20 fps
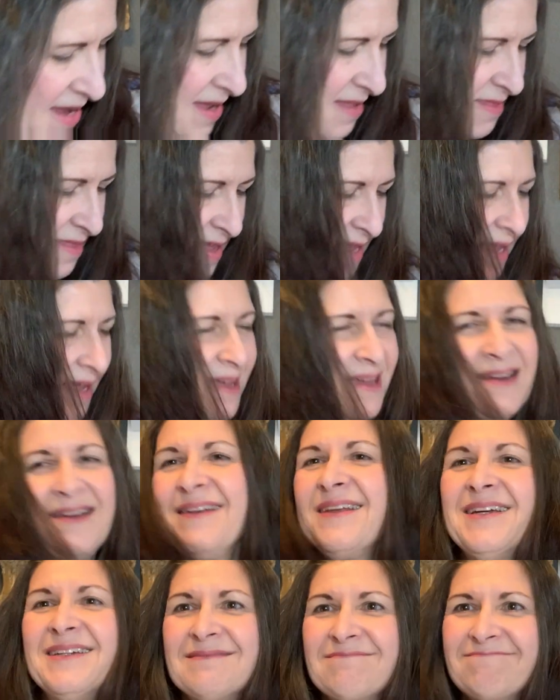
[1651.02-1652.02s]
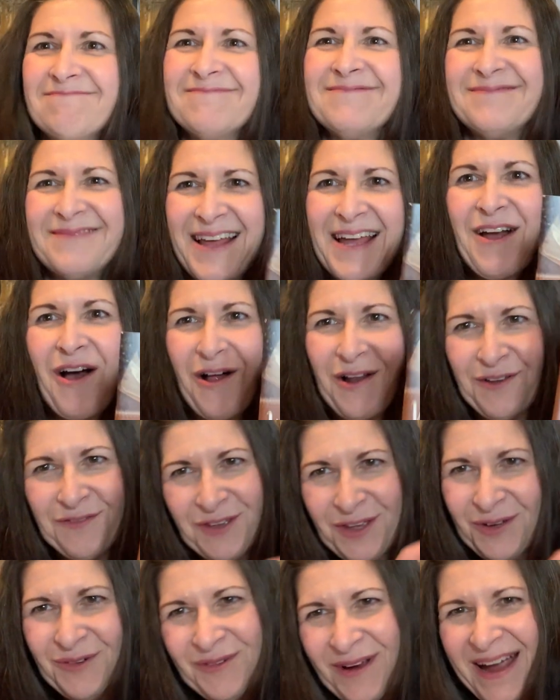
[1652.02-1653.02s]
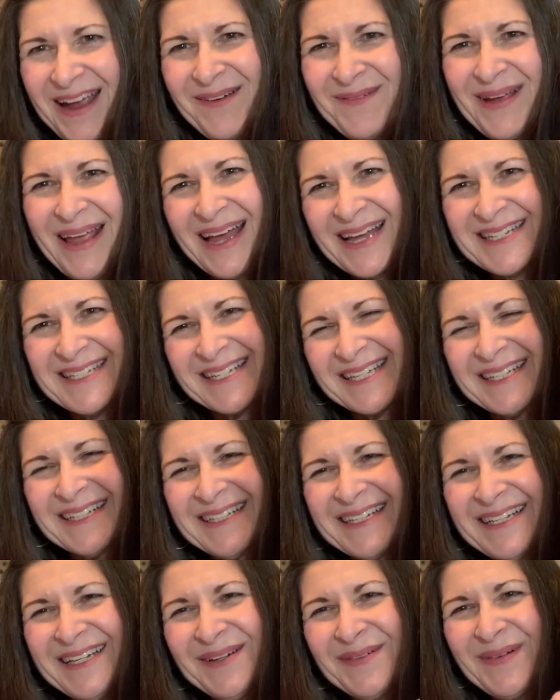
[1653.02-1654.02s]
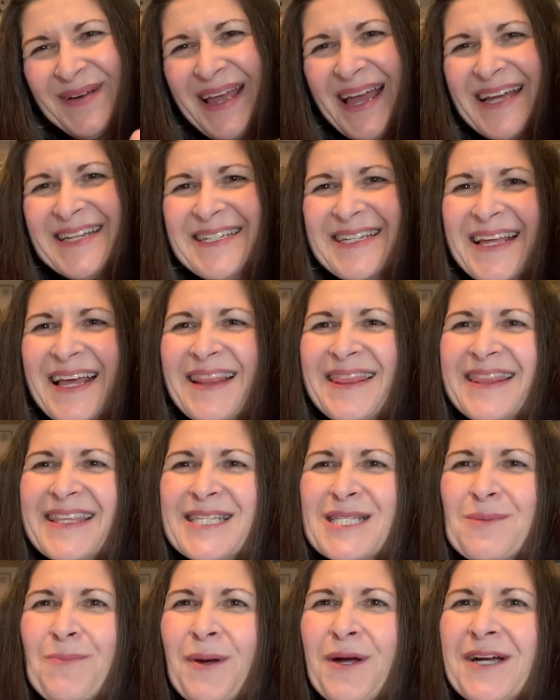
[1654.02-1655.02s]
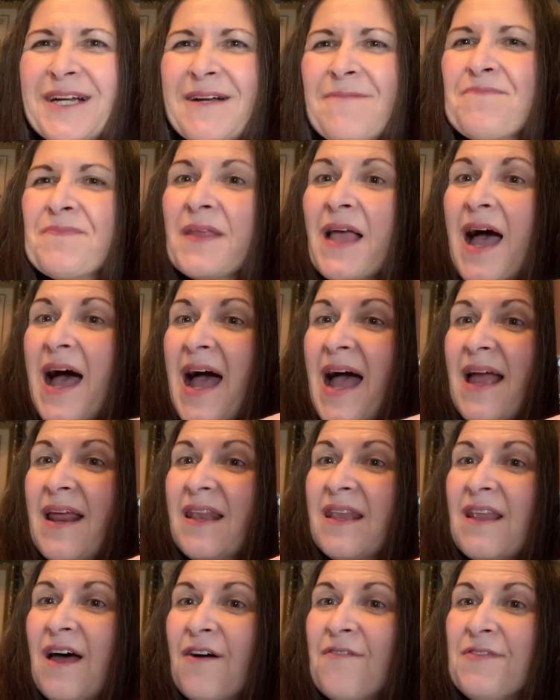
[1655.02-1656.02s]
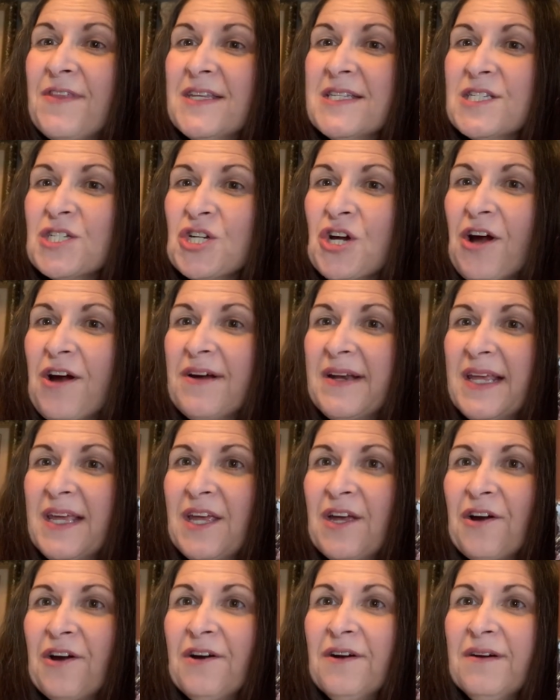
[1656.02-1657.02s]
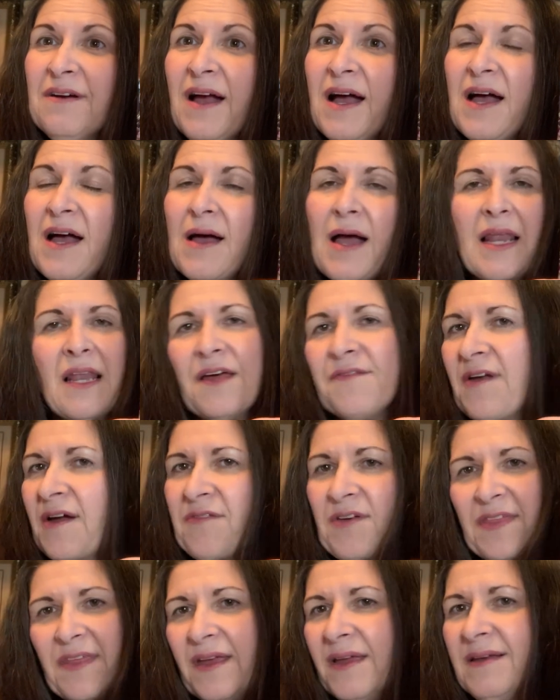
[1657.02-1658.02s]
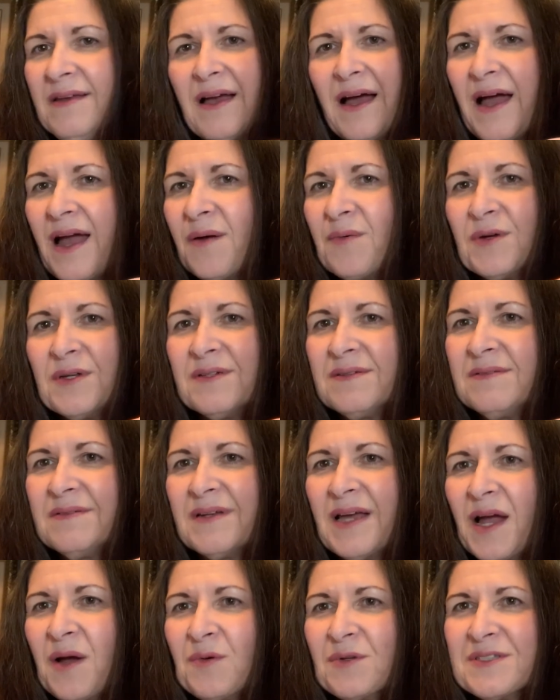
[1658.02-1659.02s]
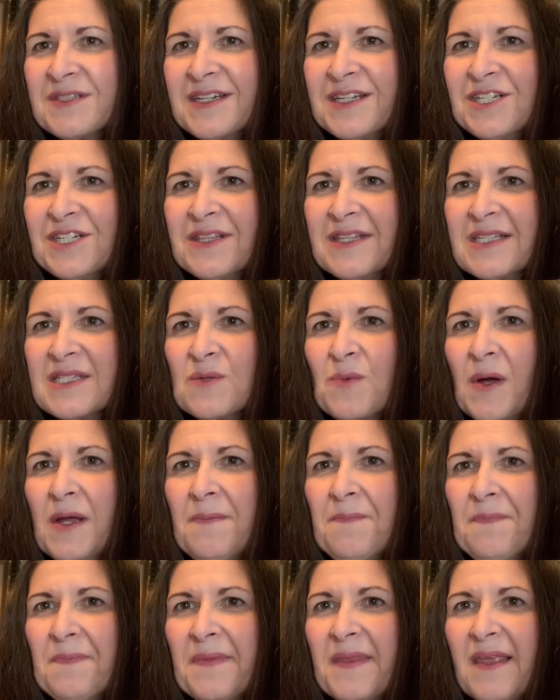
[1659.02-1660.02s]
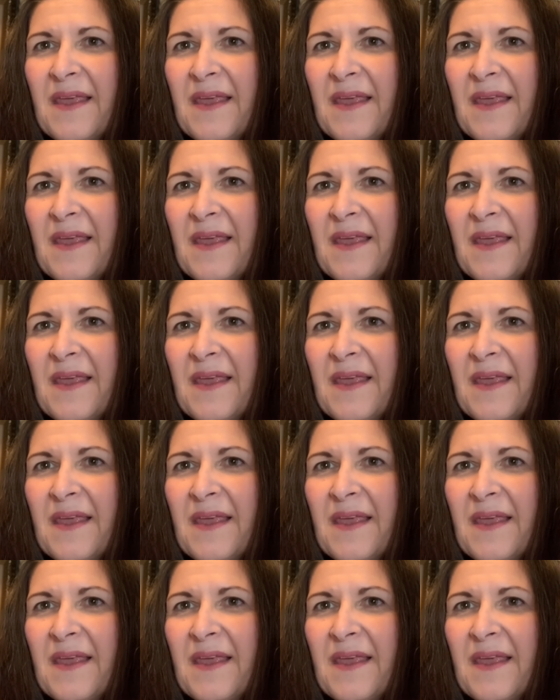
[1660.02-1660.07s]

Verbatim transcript: and then, like all of you, right, we had to, we had to get this book. I love this chart here. Uh, I love everything. I would, I will stitch this one.